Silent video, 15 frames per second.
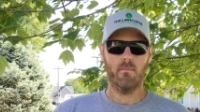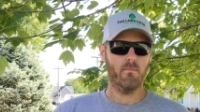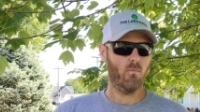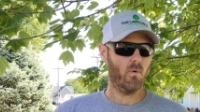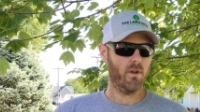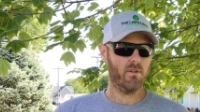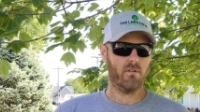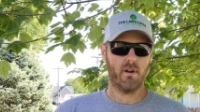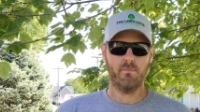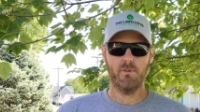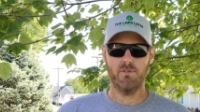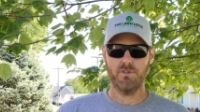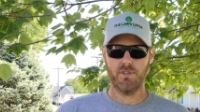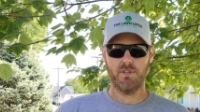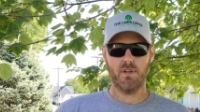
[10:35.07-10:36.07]
whether I'm
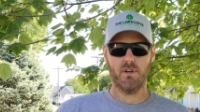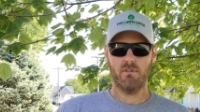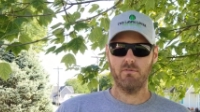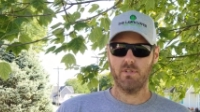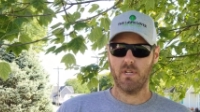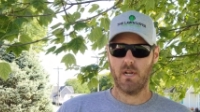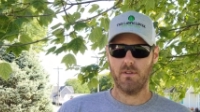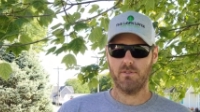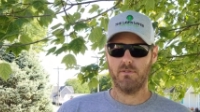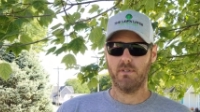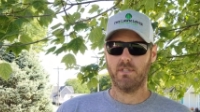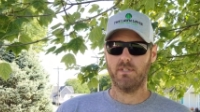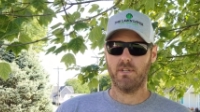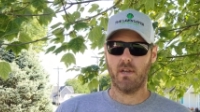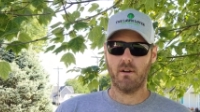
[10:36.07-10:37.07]
using the hose nozzle,
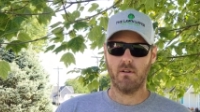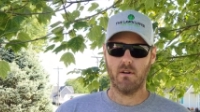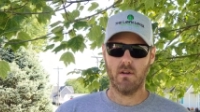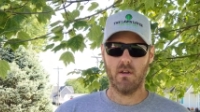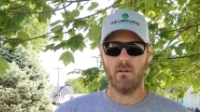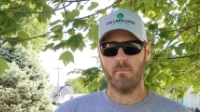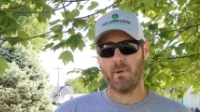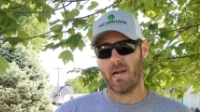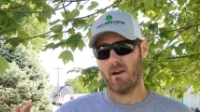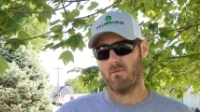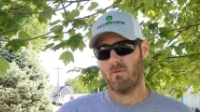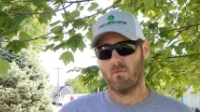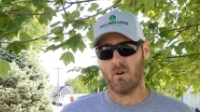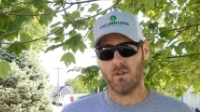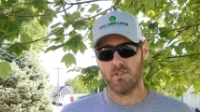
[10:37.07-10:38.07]
etc.,
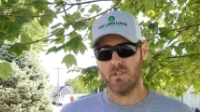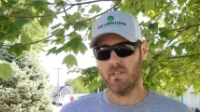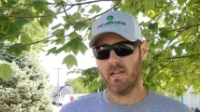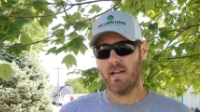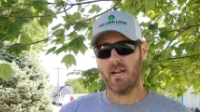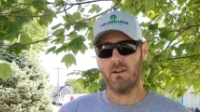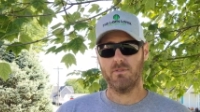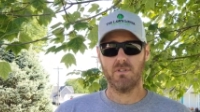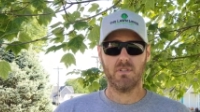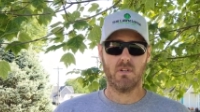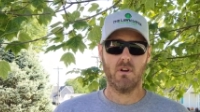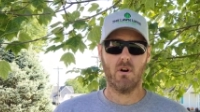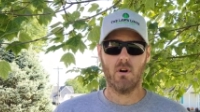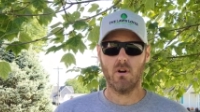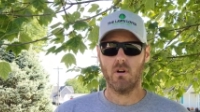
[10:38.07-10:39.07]
power washing the house, the
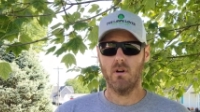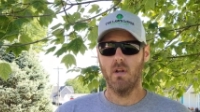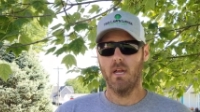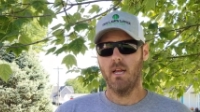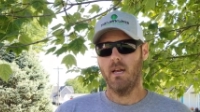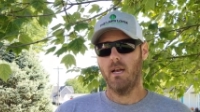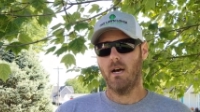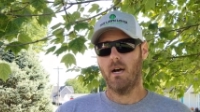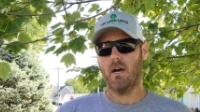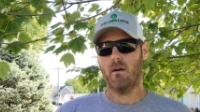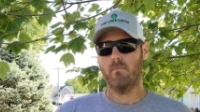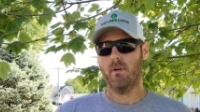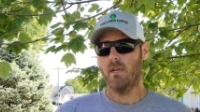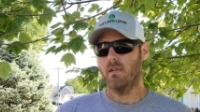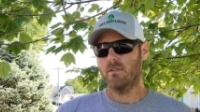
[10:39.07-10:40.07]
car.
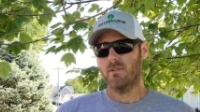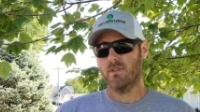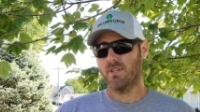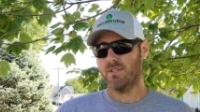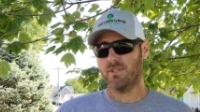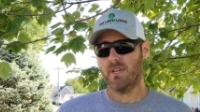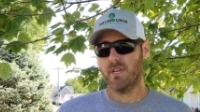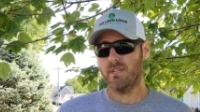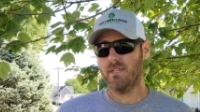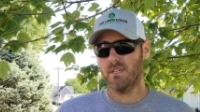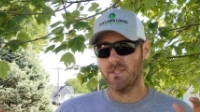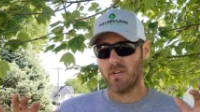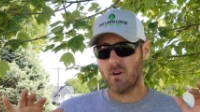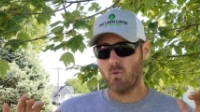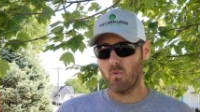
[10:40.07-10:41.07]
So this thing
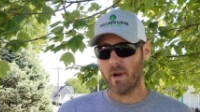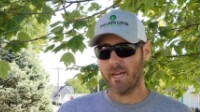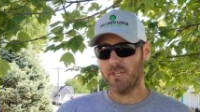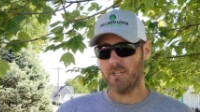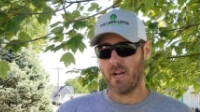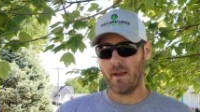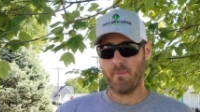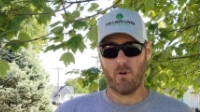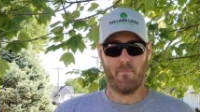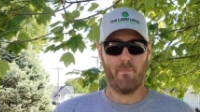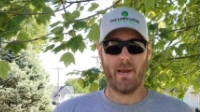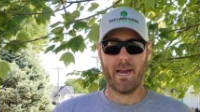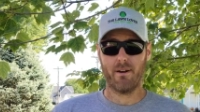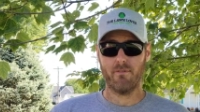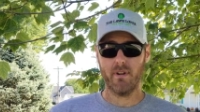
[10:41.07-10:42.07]
does a great job on
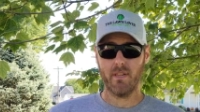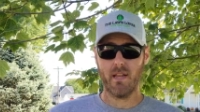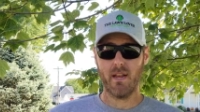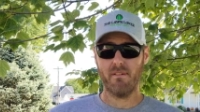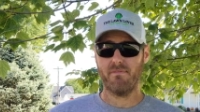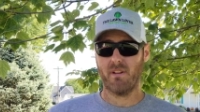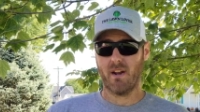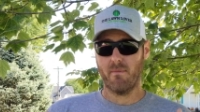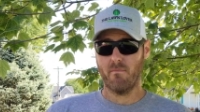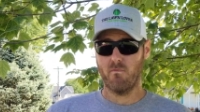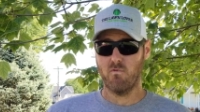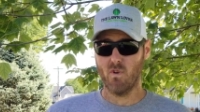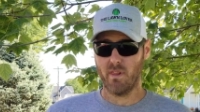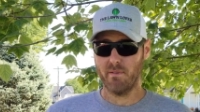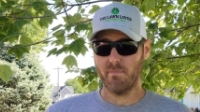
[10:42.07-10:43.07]
battery life, and I've
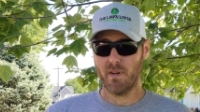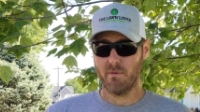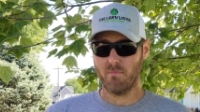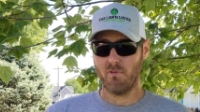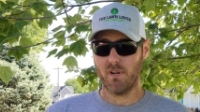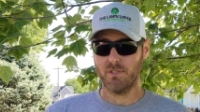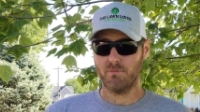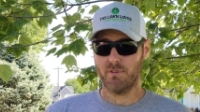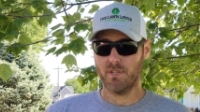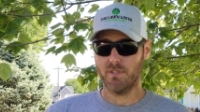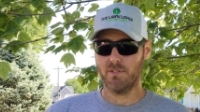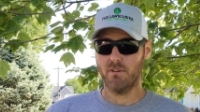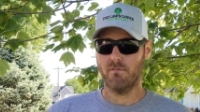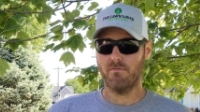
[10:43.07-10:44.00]
really been impressed with it so